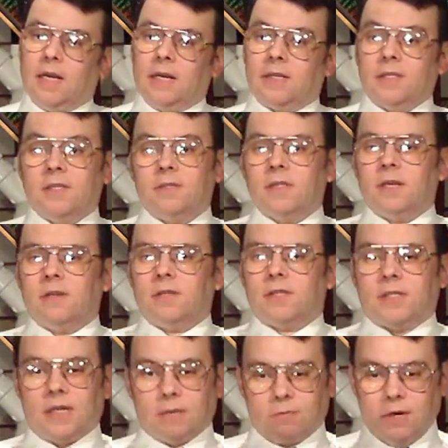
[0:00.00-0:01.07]
Now, you'll
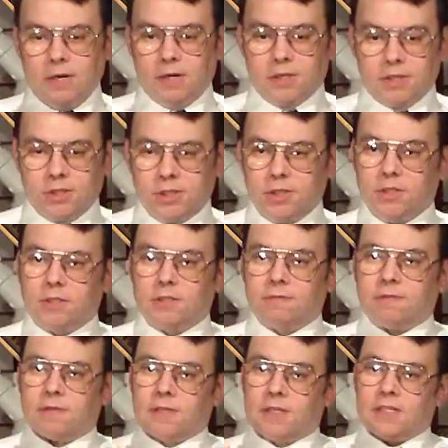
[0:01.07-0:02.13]
notice I'm wearing
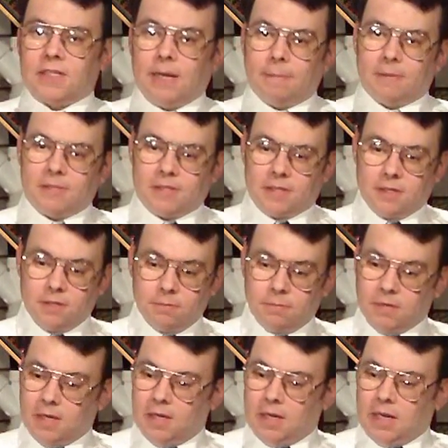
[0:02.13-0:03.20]
shoes for this
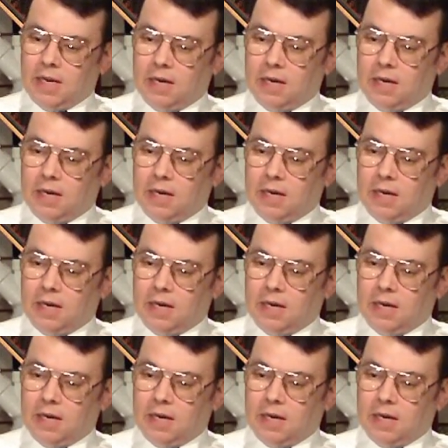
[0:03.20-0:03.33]
episode.